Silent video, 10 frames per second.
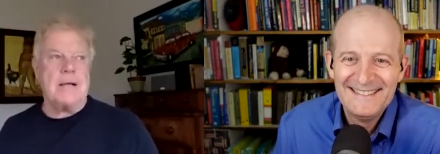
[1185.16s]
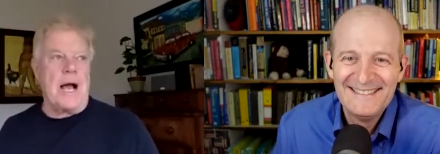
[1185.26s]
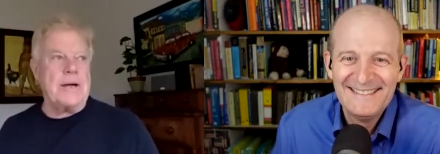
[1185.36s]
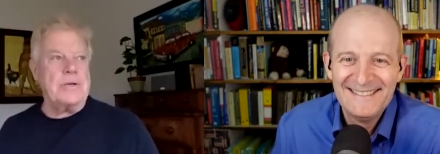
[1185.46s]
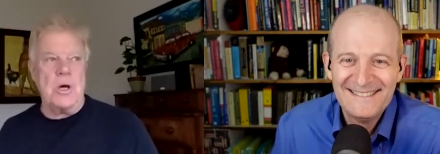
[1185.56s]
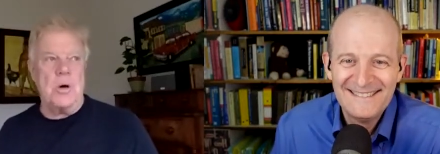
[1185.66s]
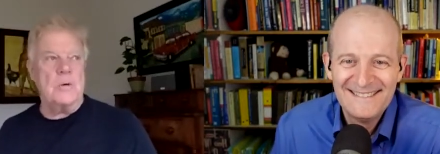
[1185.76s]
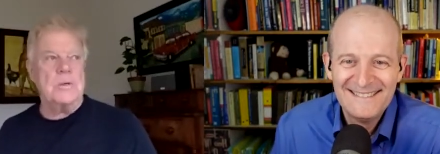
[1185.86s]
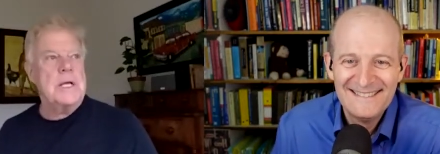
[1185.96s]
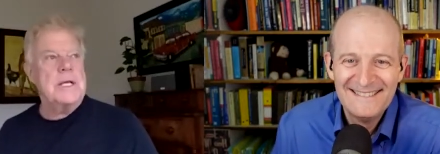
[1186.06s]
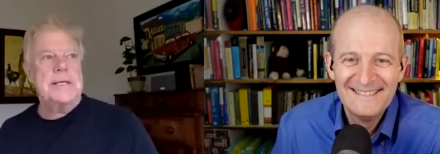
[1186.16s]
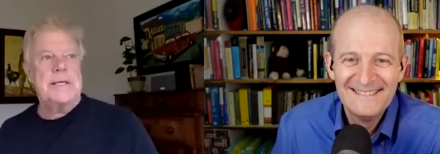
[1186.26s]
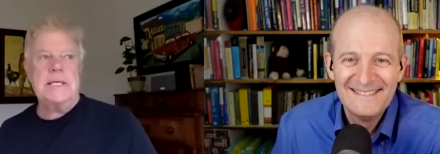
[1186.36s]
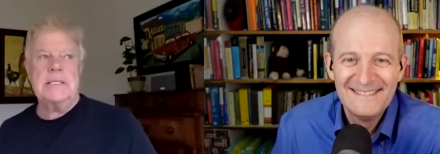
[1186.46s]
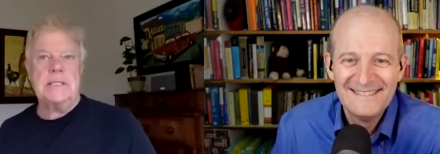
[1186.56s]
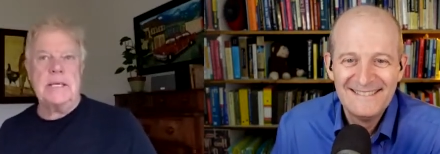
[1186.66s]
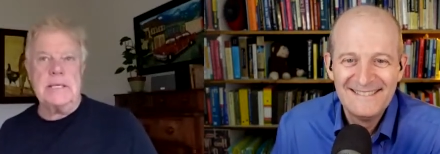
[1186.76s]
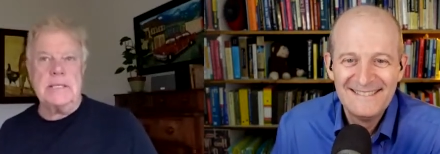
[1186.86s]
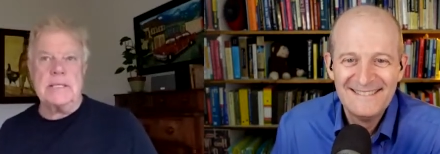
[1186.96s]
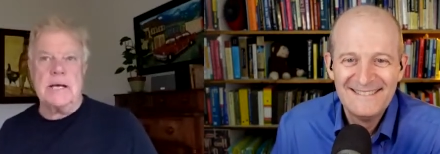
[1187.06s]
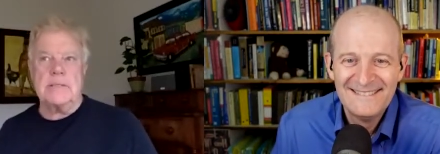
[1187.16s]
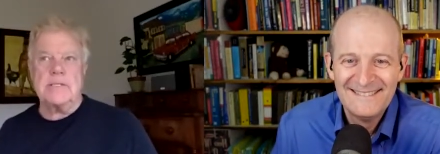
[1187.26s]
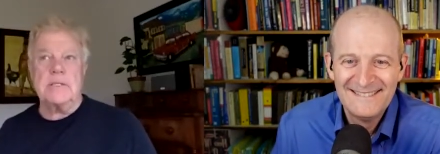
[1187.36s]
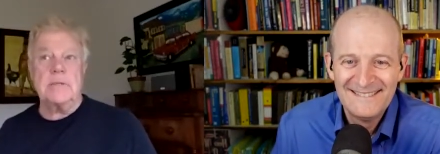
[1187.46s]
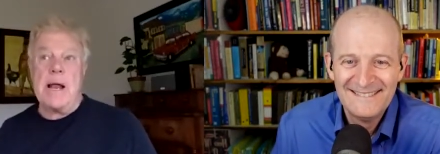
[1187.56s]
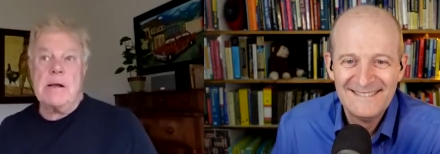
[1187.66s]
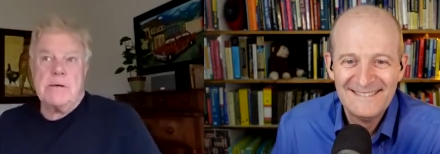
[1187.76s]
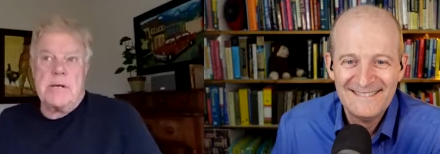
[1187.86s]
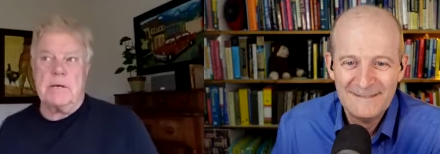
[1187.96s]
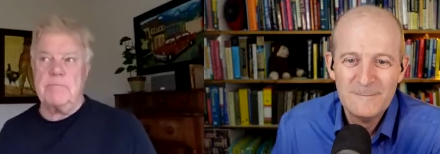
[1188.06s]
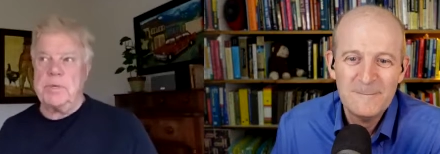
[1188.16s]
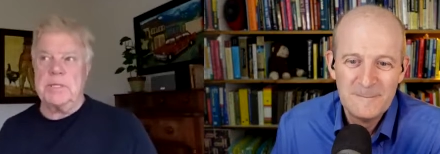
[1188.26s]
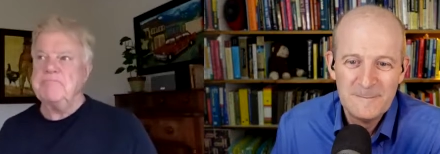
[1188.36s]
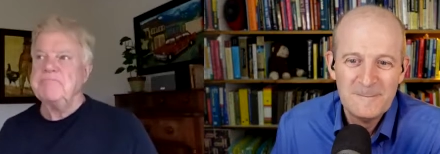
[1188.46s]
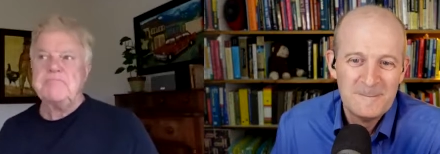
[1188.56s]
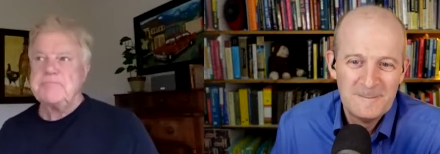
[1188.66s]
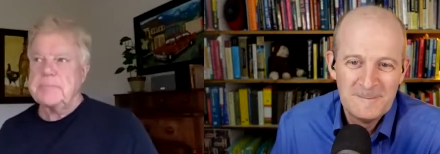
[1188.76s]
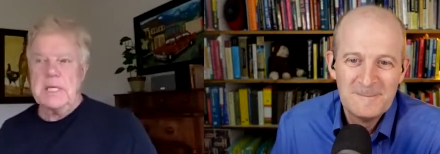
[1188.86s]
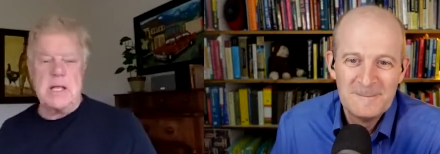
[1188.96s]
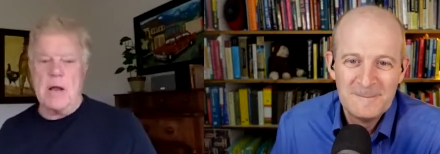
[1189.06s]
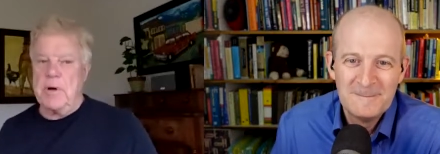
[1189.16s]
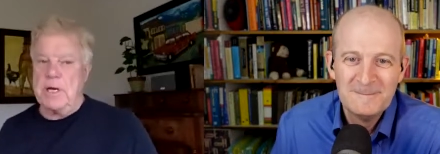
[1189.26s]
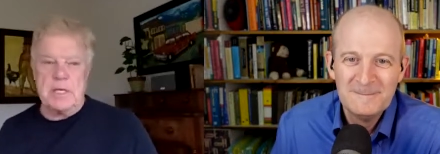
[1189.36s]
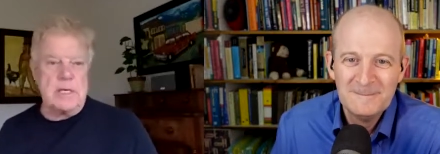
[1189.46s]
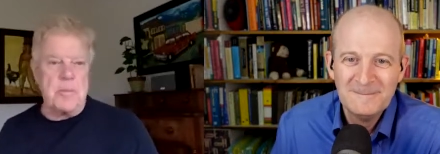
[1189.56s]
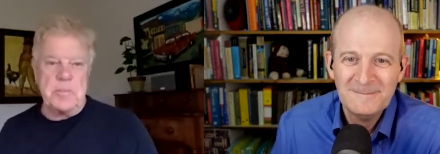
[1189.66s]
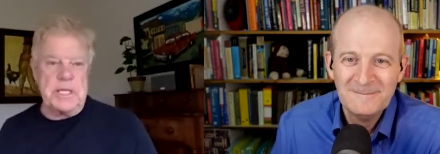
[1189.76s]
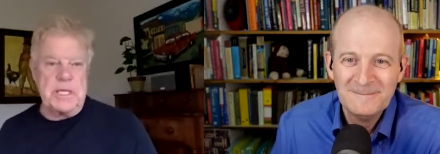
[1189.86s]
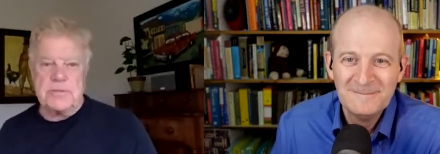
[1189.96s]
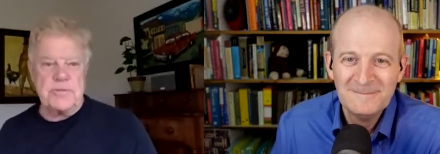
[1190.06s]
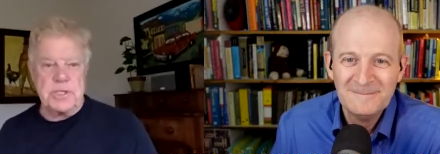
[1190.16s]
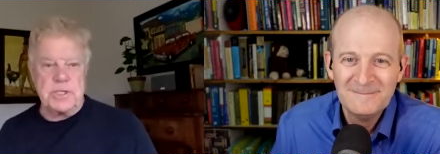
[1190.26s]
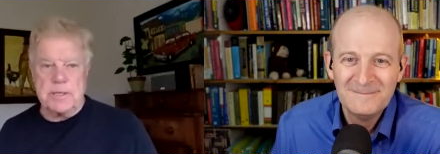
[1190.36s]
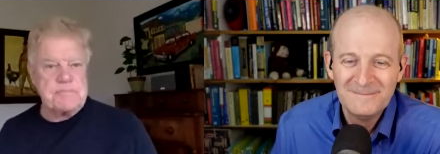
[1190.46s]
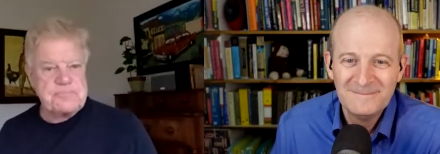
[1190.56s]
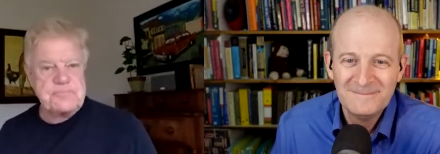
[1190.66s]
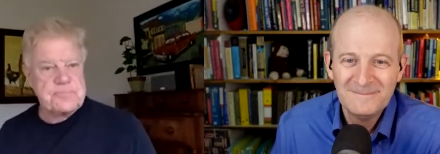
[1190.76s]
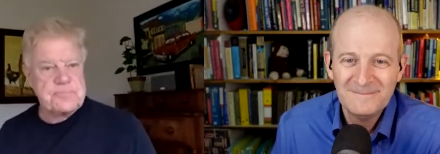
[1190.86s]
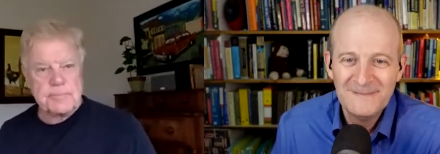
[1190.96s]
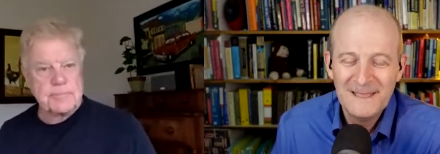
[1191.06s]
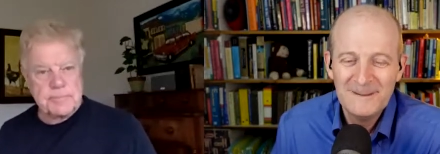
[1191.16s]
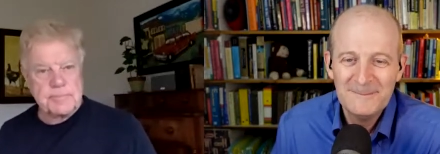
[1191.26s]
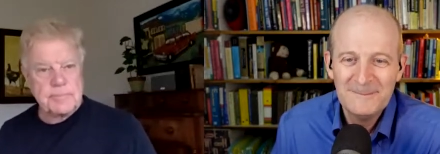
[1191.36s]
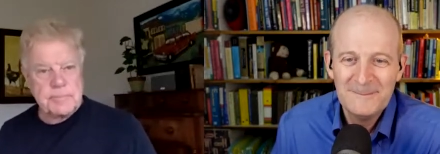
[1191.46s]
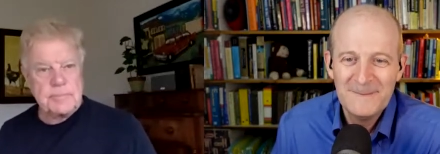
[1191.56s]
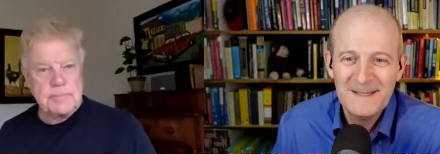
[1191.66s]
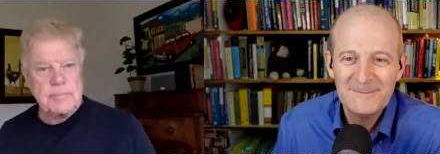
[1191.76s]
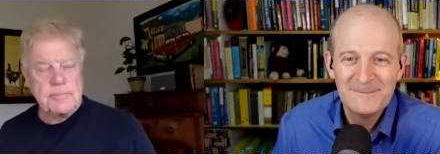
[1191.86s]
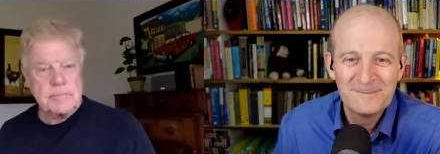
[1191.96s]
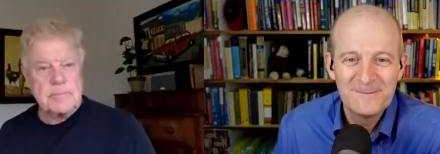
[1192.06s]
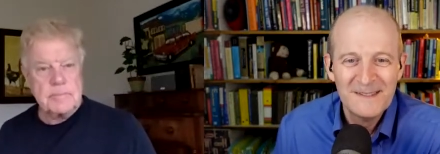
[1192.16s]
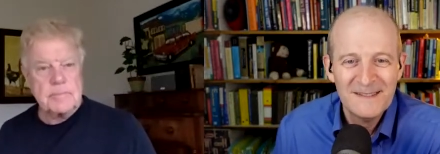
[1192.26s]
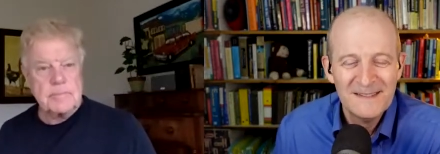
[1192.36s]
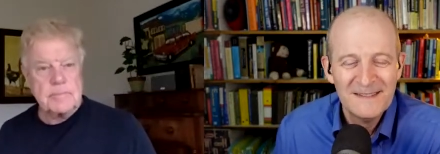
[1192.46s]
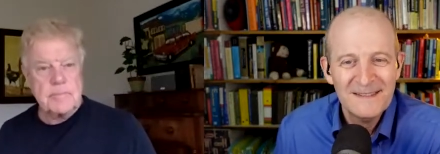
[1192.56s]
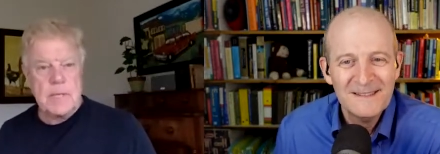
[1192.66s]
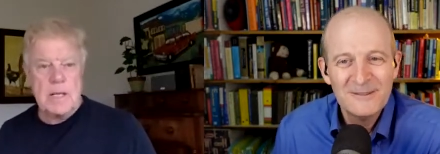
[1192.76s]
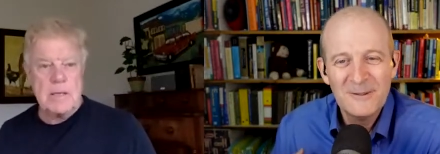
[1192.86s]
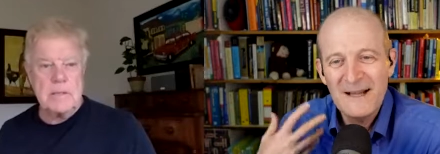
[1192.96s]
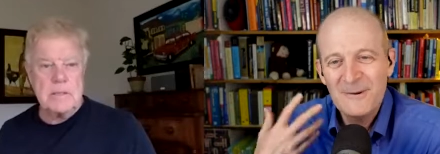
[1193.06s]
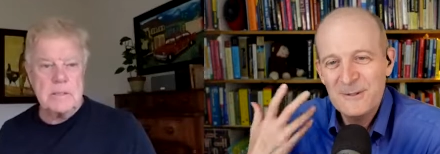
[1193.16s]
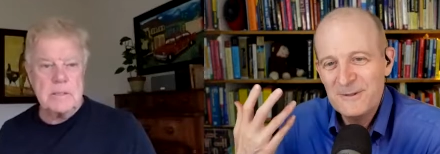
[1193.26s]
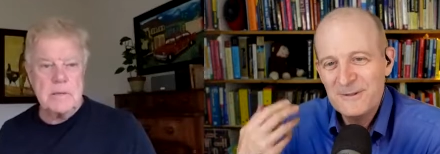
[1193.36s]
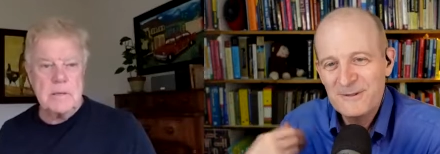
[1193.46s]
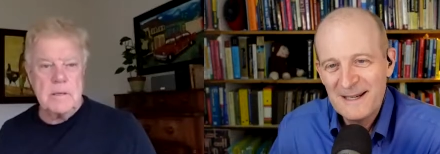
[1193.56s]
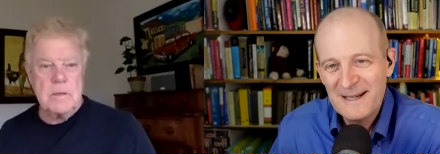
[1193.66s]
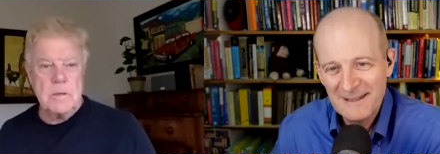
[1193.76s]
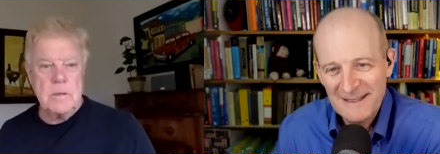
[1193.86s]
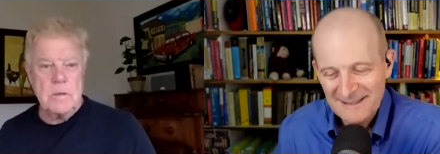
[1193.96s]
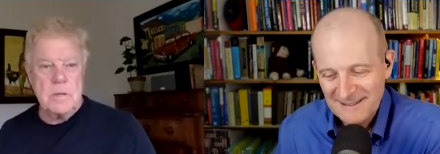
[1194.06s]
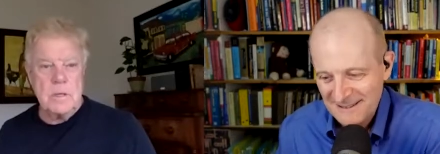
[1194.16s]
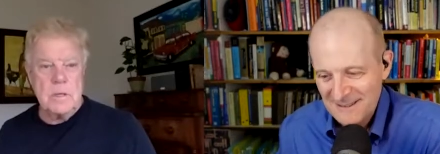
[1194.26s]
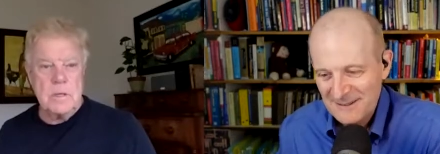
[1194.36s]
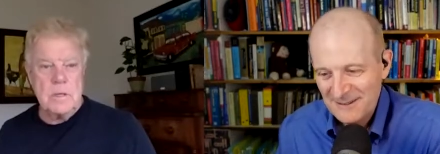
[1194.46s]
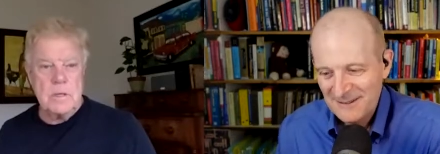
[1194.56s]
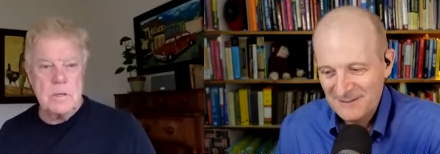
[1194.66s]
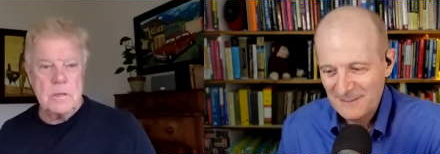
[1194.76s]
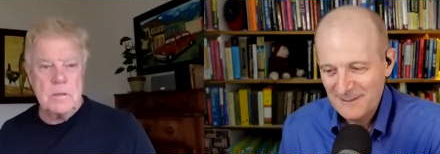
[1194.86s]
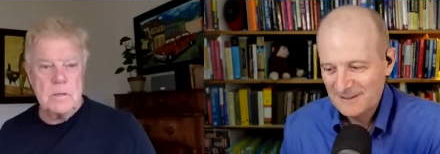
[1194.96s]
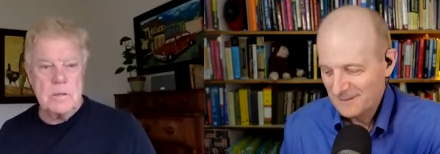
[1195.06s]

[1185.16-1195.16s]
Speaker 1: I don't know. He's he's uh, still around, but he's not running a company. That's for sure.
Speaker 2: Yeah, yeah. So, how would you describe the lessons that you learned from this?